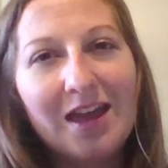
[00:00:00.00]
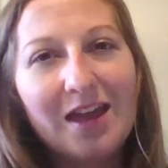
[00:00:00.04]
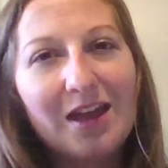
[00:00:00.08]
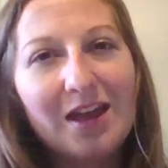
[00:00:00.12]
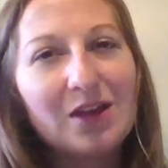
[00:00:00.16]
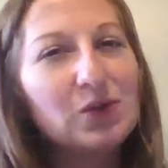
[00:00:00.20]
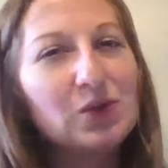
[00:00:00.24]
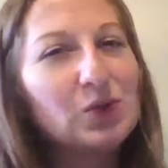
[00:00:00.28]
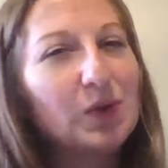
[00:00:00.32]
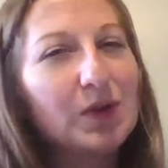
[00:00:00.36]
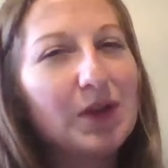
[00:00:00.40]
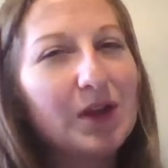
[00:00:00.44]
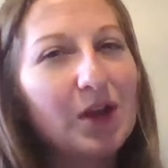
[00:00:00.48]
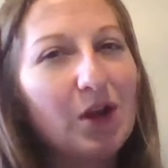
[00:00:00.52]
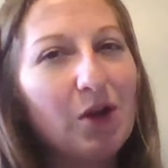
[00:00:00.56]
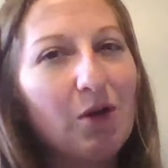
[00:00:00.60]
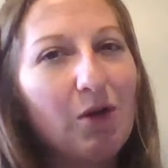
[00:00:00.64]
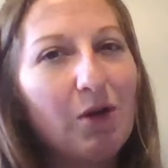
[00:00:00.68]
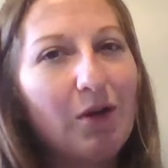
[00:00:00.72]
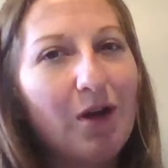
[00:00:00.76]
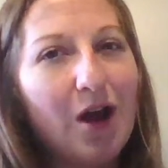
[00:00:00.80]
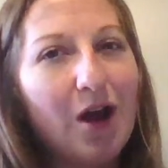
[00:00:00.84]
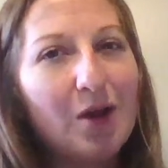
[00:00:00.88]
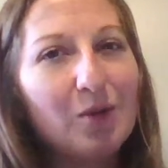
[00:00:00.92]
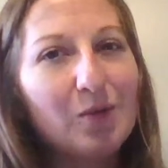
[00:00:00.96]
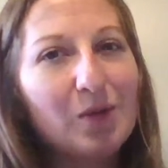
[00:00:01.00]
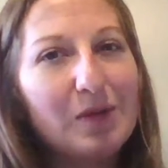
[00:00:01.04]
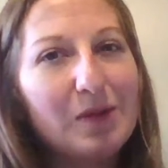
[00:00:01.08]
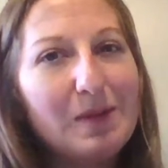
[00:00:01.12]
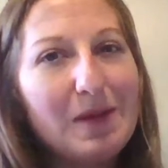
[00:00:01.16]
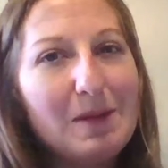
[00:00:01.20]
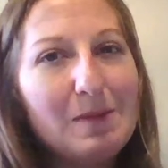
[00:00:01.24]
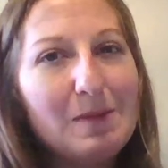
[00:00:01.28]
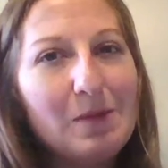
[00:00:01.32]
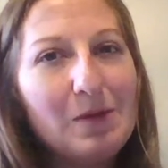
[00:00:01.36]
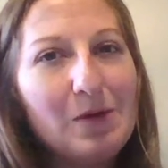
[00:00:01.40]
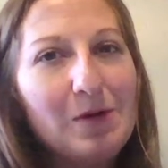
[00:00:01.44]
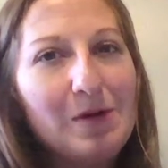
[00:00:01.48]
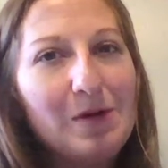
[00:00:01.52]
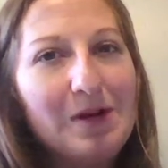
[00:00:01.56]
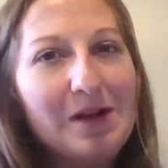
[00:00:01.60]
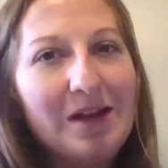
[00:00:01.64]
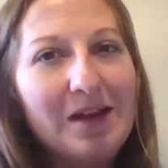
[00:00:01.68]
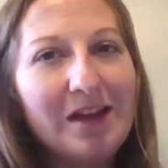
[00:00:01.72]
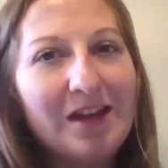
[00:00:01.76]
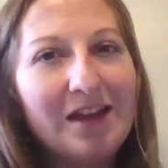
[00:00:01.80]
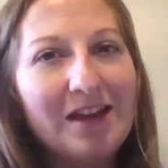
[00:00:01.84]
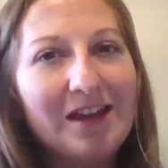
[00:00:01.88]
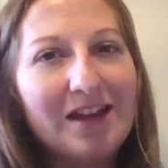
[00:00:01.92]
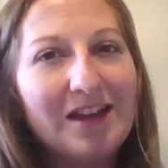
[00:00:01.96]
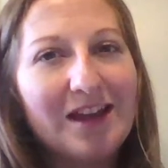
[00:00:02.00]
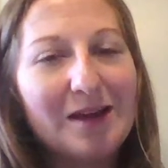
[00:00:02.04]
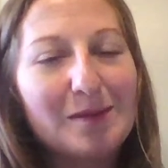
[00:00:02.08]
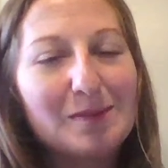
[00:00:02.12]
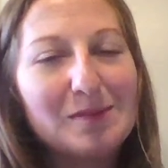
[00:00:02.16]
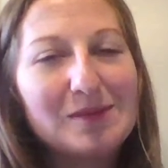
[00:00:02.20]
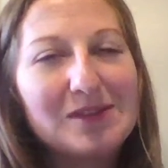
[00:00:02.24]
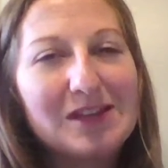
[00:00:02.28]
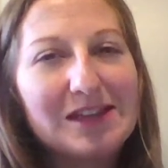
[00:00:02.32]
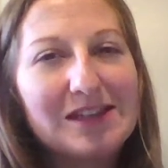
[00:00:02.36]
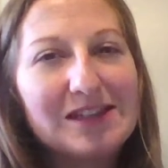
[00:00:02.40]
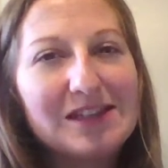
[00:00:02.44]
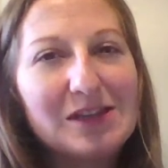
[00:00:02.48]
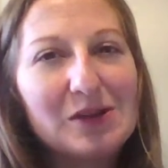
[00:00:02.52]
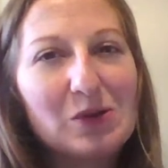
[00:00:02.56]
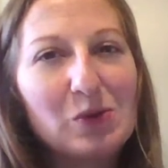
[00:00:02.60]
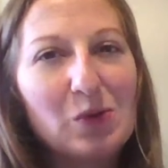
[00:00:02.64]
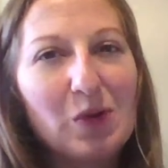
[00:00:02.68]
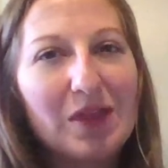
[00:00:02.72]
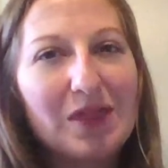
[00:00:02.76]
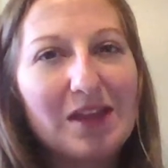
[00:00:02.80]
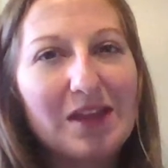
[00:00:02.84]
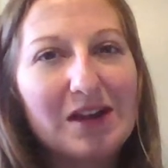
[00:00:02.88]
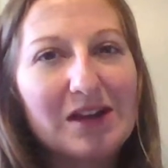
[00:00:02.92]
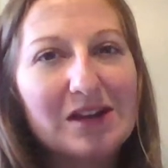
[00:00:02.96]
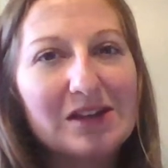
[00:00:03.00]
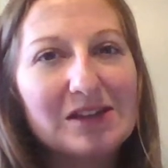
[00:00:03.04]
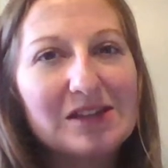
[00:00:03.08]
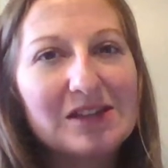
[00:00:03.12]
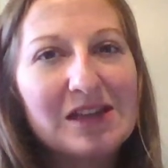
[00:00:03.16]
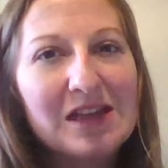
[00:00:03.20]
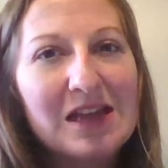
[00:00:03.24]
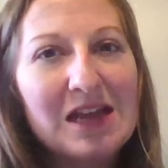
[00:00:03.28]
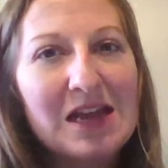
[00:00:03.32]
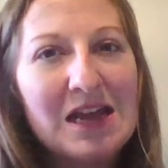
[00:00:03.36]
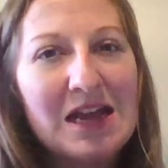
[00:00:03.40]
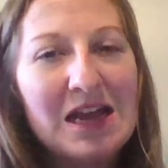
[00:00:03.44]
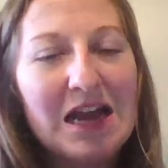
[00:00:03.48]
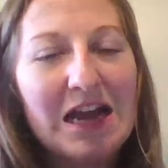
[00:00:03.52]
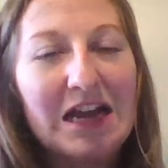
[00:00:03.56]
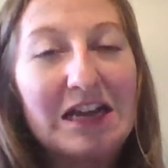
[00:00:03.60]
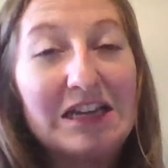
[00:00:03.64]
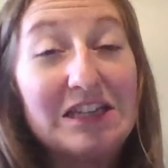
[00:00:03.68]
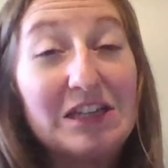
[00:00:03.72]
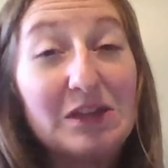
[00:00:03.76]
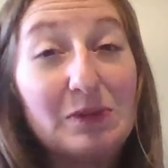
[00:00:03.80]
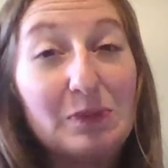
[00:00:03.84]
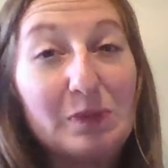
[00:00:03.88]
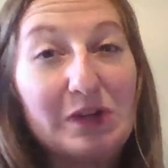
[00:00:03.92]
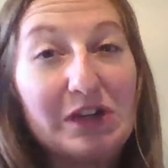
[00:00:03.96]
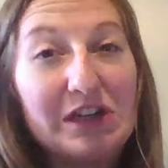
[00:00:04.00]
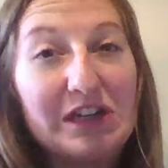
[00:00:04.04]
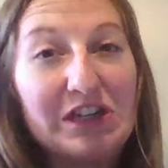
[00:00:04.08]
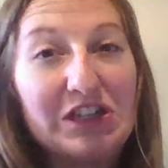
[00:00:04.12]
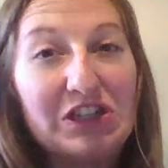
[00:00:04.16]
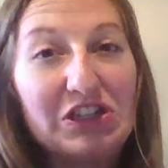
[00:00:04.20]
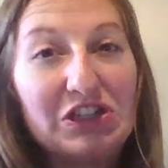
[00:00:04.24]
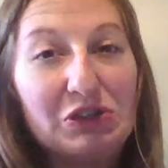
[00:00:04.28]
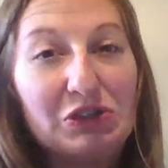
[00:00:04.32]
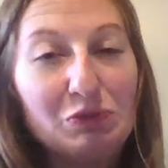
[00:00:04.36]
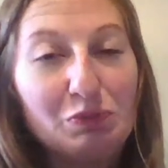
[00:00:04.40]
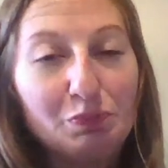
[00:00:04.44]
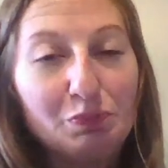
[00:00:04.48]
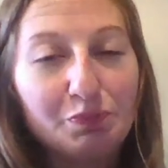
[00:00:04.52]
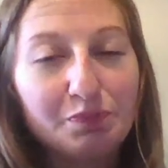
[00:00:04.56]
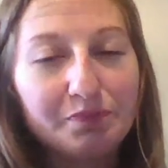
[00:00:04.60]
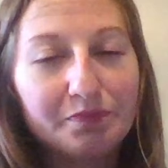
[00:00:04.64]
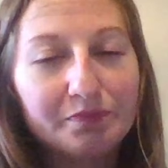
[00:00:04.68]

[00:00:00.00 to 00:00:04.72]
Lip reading: is really going on with people, sensing when there's a deeper issue.